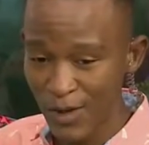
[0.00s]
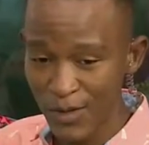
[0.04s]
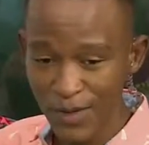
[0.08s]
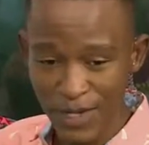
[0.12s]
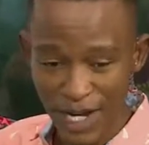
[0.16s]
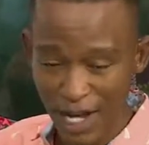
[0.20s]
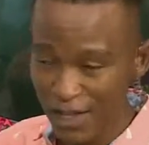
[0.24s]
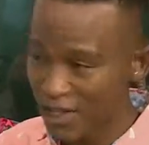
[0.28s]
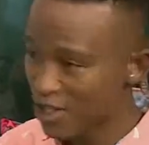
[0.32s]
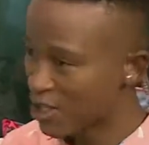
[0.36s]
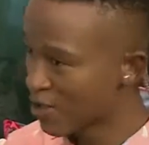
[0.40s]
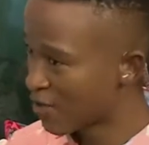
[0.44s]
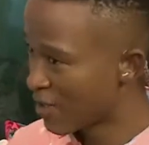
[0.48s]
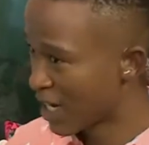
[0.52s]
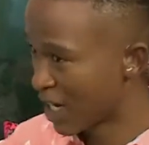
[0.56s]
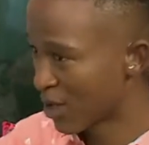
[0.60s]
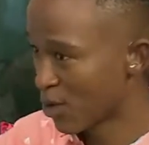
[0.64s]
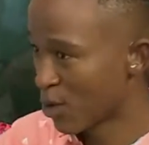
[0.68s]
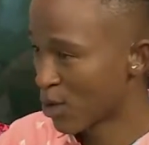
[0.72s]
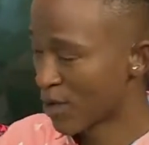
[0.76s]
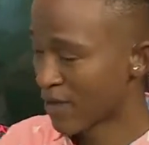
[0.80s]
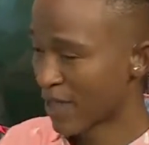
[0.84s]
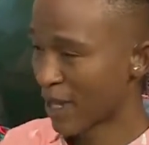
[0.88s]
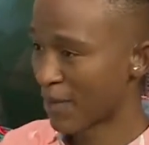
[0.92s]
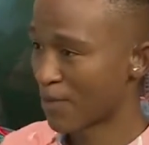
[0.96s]
So now that you've
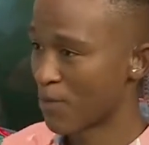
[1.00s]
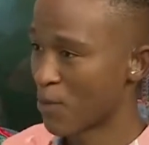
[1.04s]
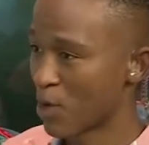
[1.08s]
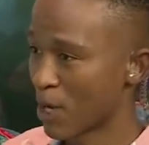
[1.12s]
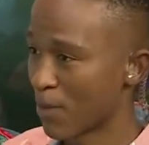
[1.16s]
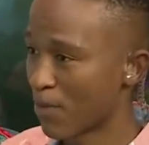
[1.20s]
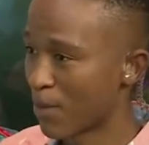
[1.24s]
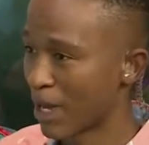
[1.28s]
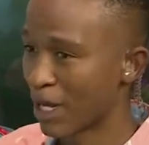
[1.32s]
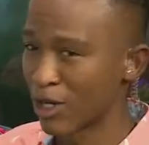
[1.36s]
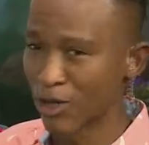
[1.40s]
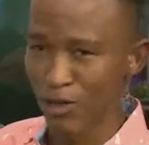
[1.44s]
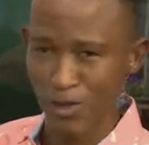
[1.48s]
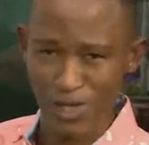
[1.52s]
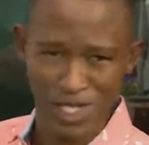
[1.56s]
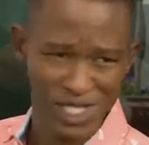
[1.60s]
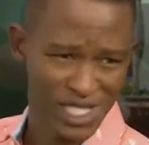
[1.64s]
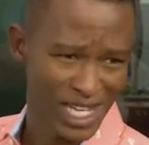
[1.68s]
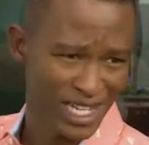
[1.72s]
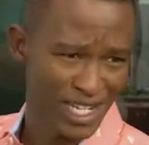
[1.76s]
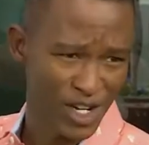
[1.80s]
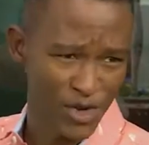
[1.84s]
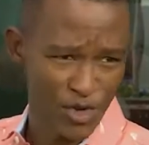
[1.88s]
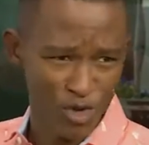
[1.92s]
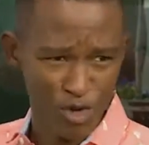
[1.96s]
done all of that prep and your
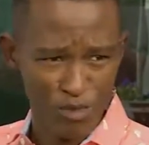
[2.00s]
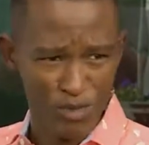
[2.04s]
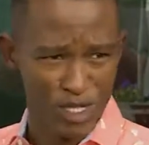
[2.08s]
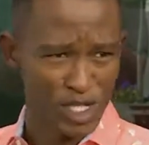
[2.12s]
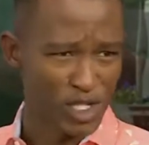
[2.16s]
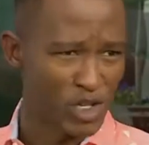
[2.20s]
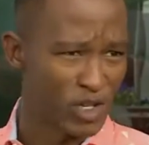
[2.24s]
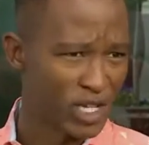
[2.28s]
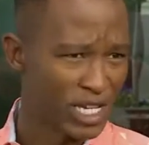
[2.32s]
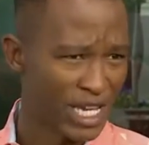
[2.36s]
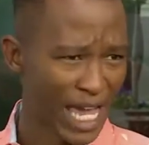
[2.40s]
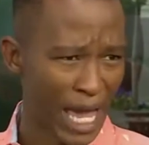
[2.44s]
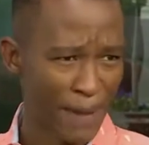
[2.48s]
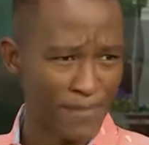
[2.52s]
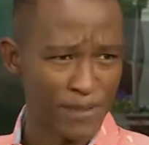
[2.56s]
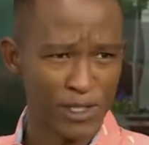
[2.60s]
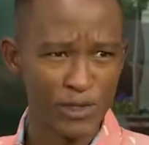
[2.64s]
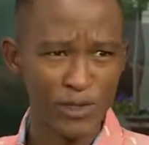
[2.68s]
study room is looking